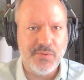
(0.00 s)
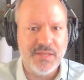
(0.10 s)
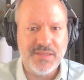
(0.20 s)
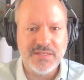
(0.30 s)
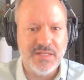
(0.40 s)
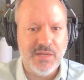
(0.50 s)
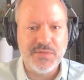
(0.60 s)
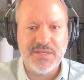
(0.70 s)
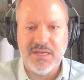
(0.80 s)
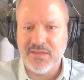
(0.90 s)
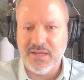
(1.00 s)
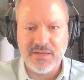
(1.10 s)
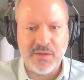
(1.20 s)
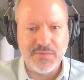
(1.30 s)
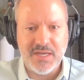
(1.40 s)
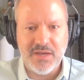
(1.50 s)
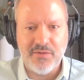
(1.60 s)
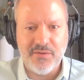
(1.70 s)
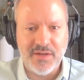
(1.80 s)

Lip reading: but then this DeepSeek thing comes out,